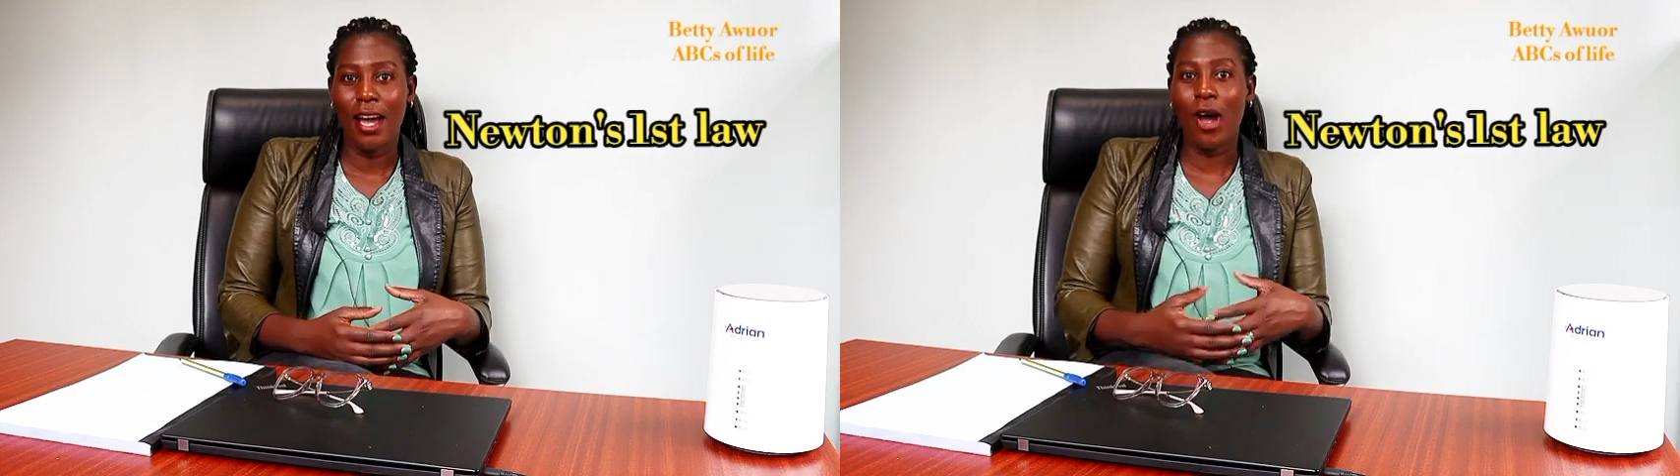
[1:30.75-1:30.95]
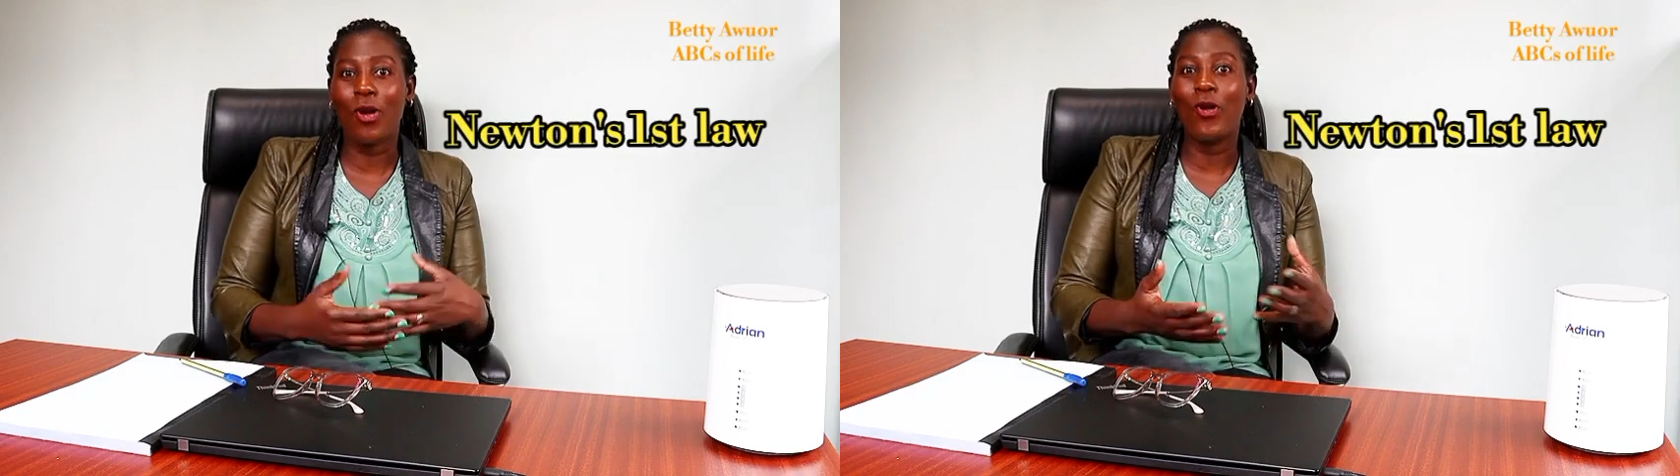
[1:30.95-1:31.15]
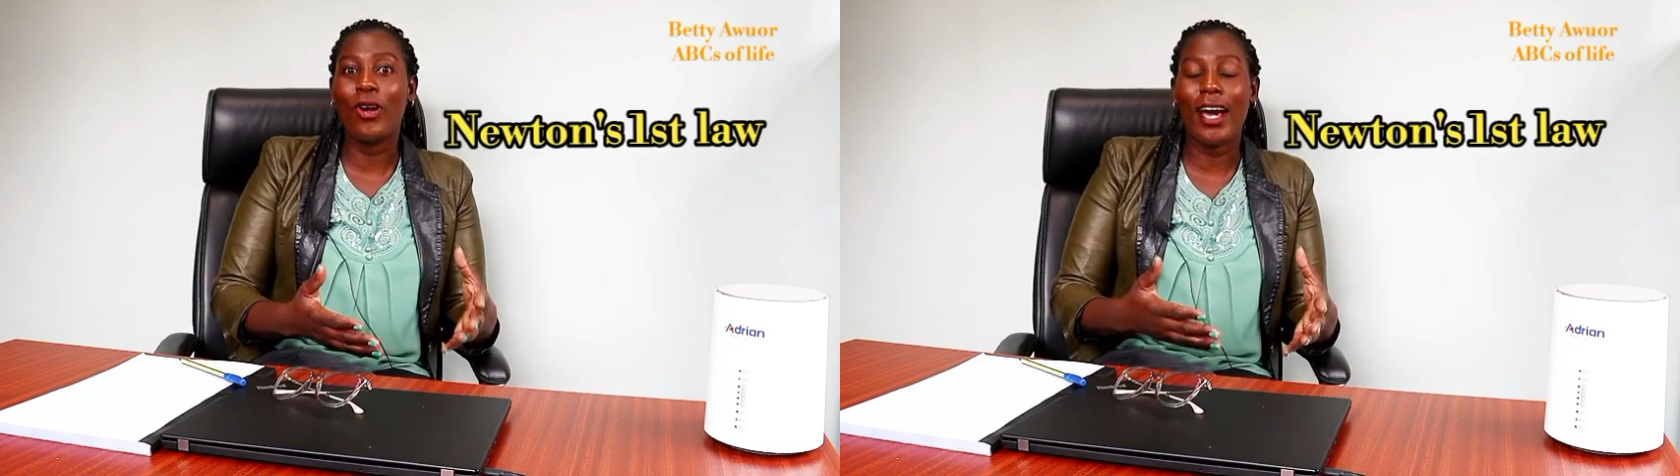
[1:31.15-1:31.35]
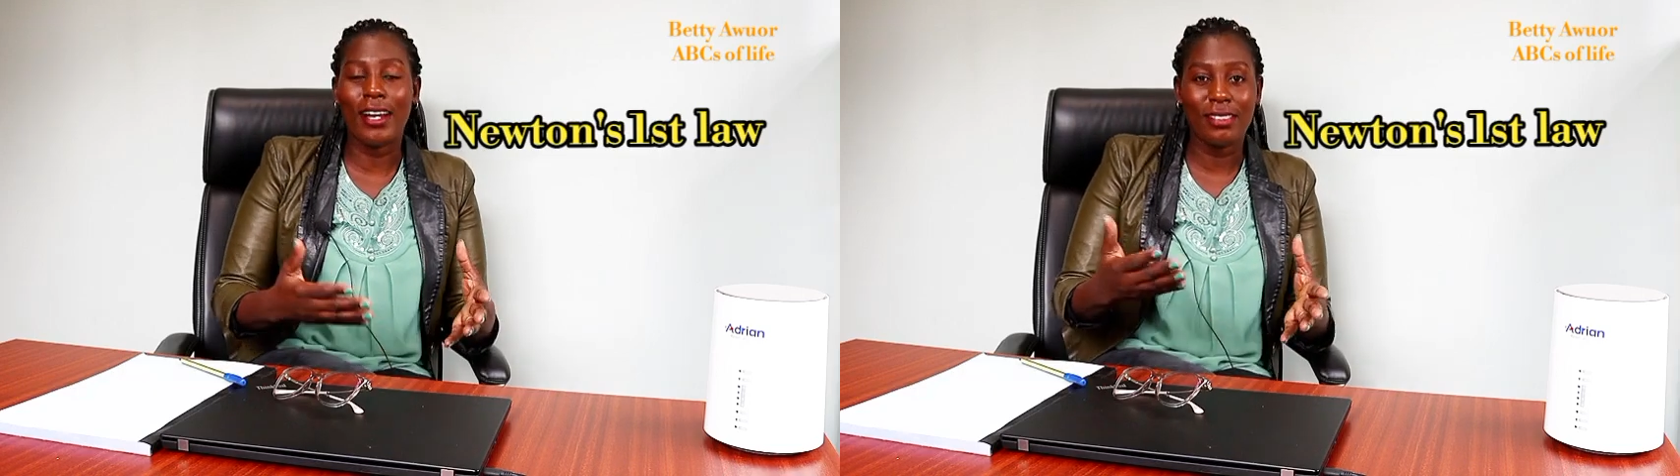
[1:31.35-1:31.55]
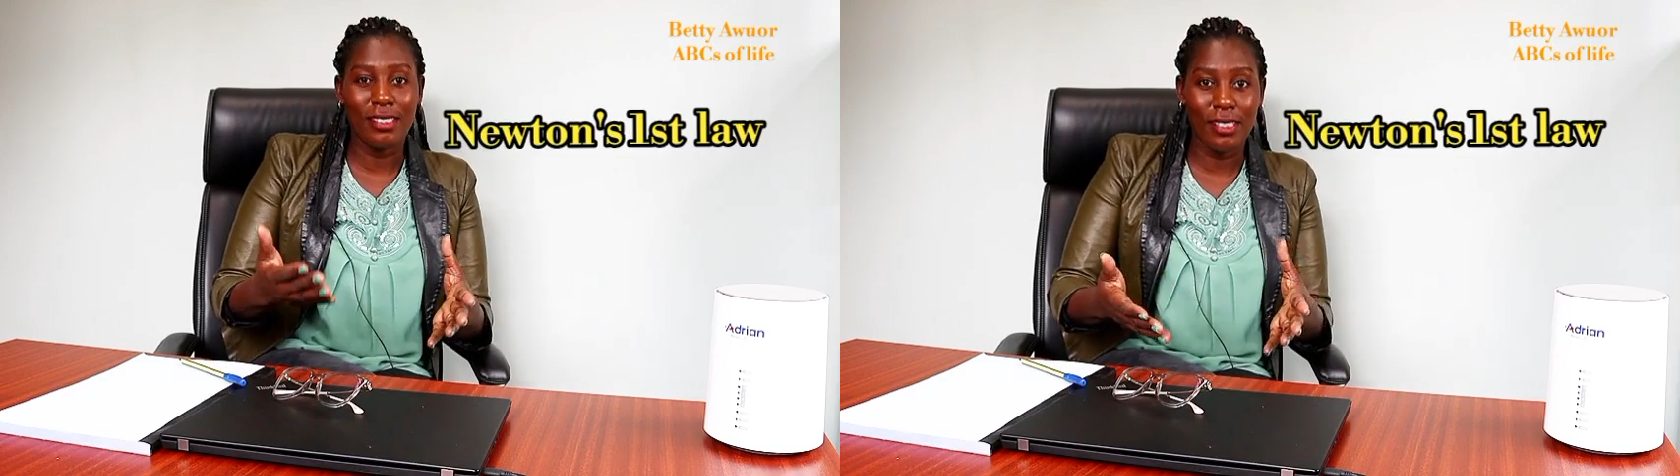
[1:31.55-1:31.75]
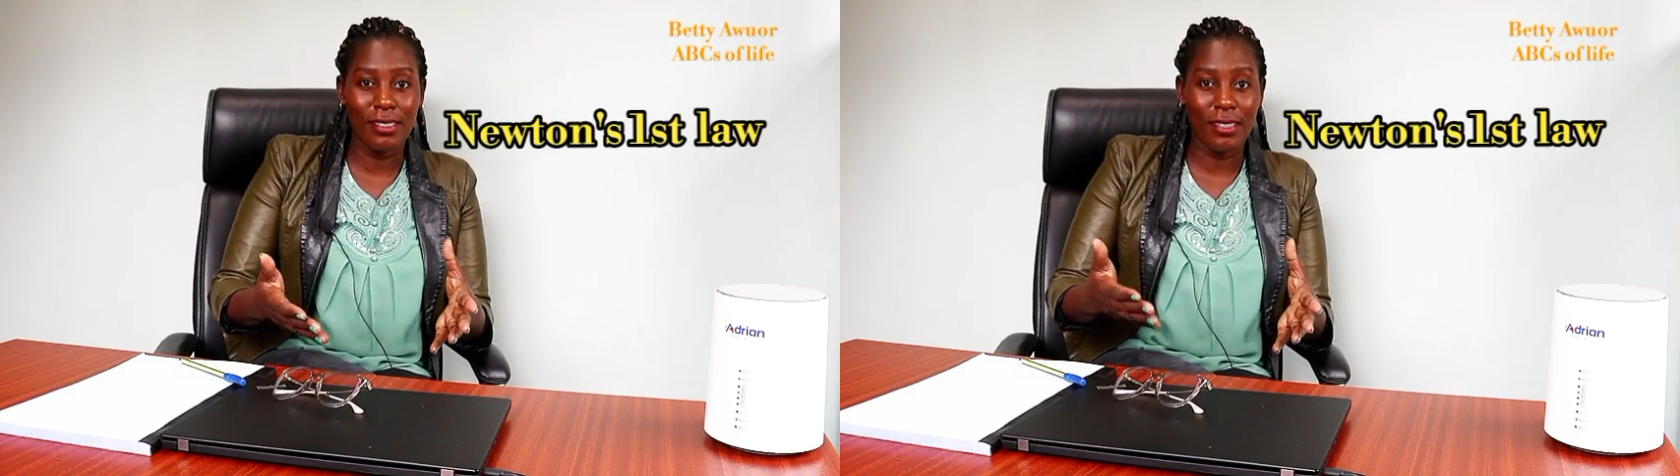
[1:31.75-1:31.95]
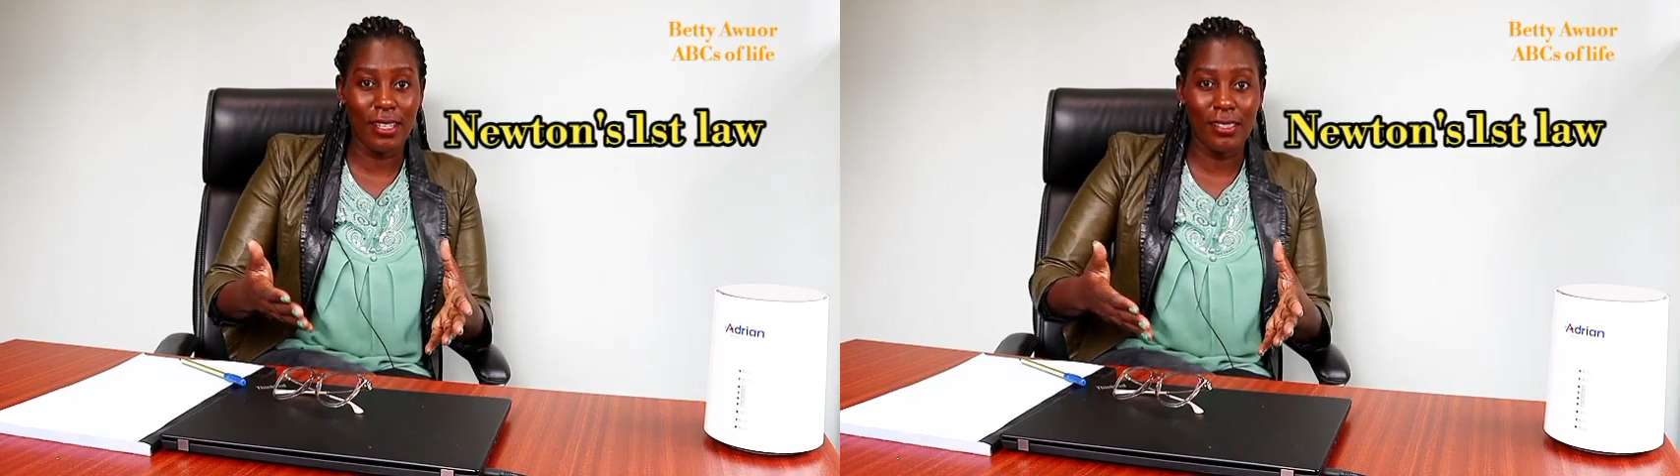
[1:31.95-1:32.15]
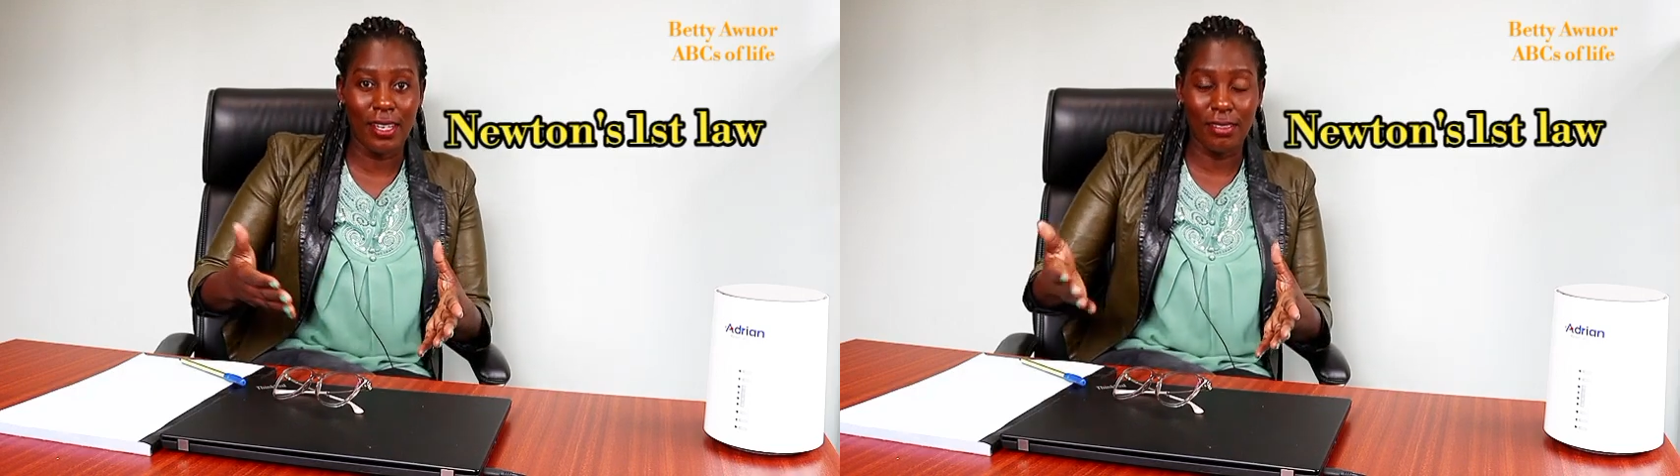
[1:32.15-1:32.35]
A goal at rest
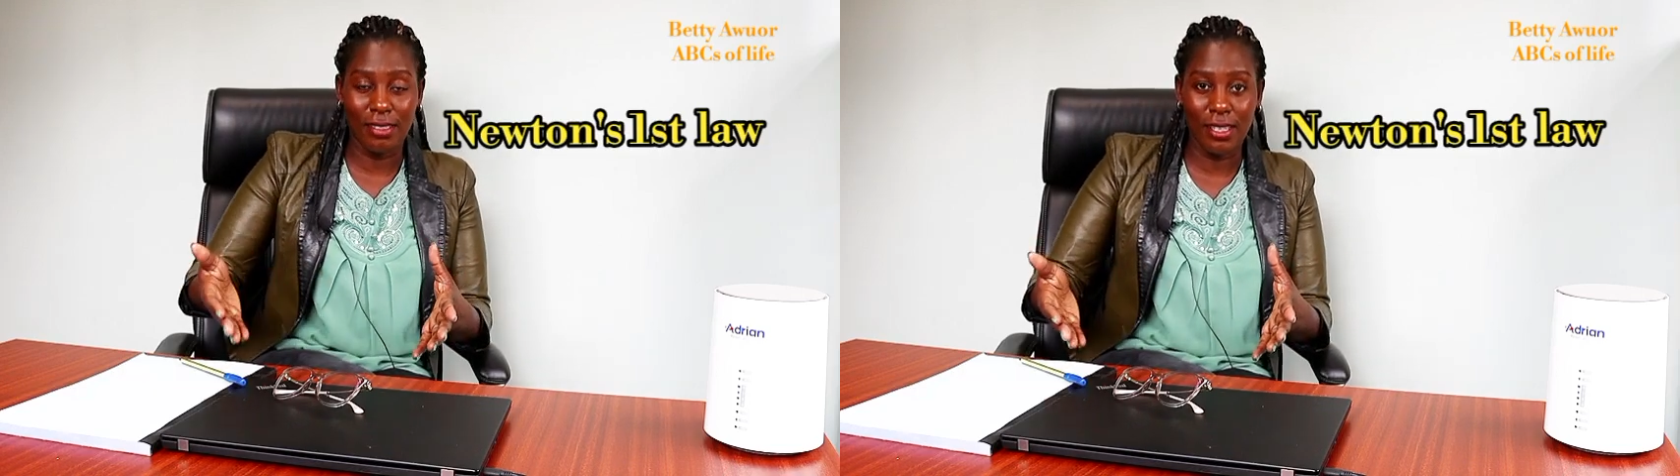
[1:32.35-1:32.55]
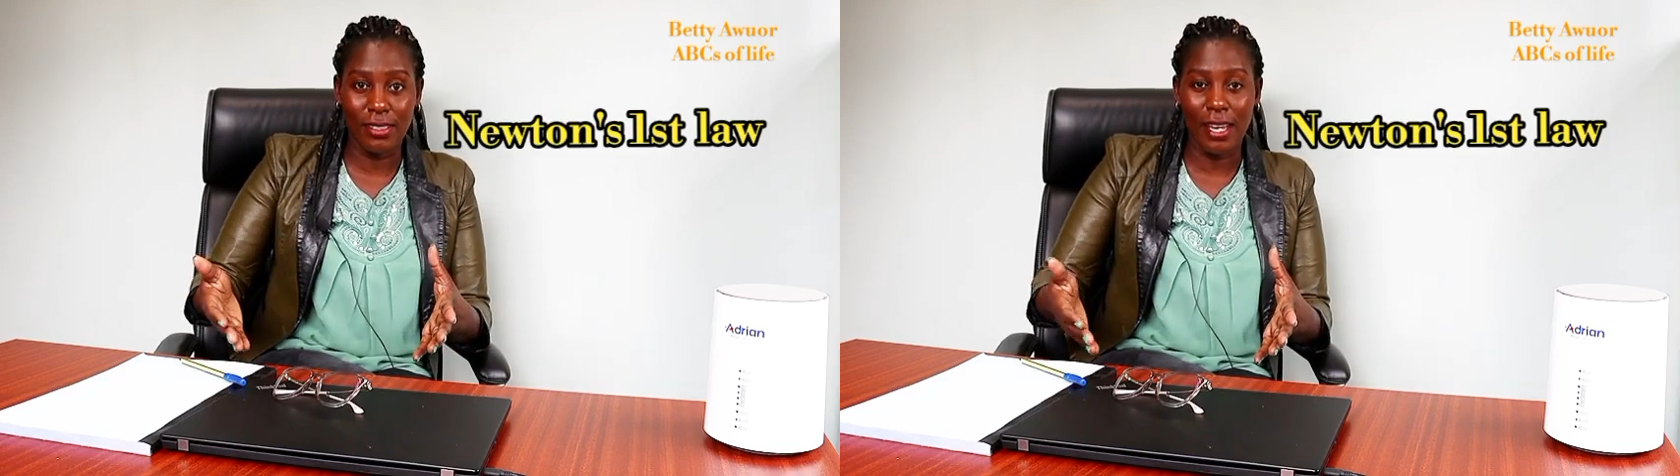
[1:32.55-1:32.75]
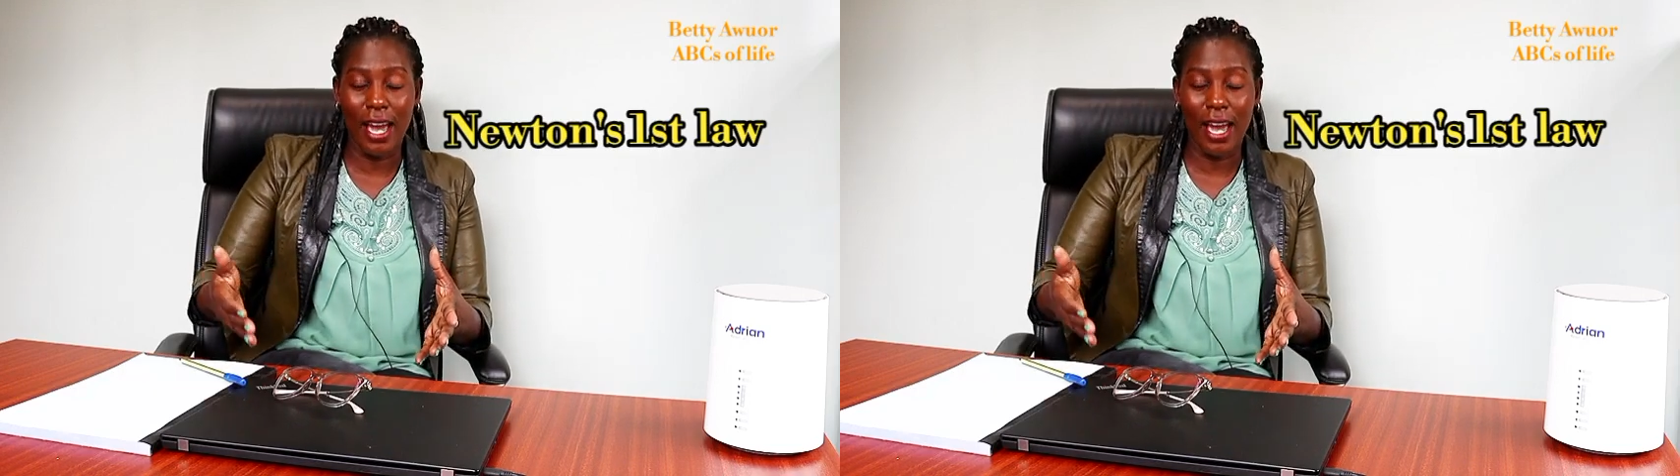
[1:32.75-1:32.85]
stays at rest